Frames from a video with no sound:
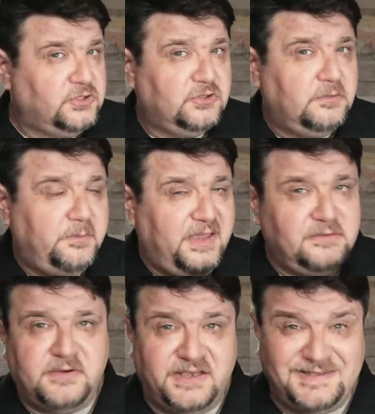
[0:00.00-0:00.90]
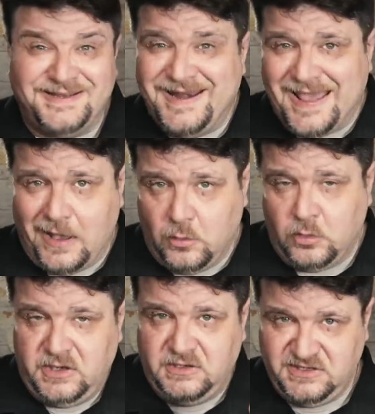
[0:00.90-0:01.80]
should be addressed
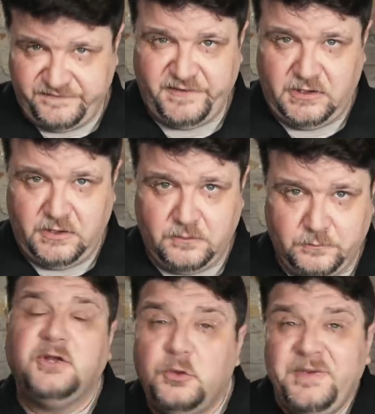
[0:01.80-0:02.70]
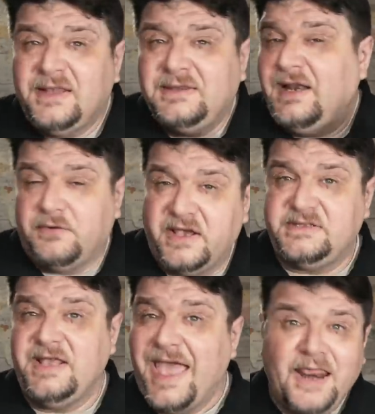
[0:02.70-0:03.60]
now in this video. And to immediately
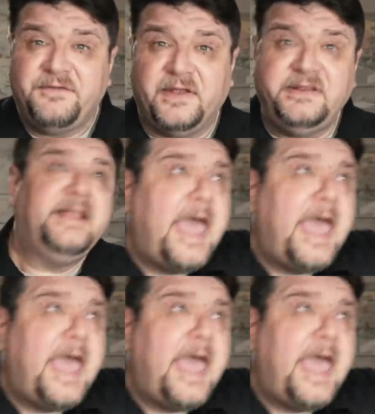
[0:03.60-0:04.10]
address the elephant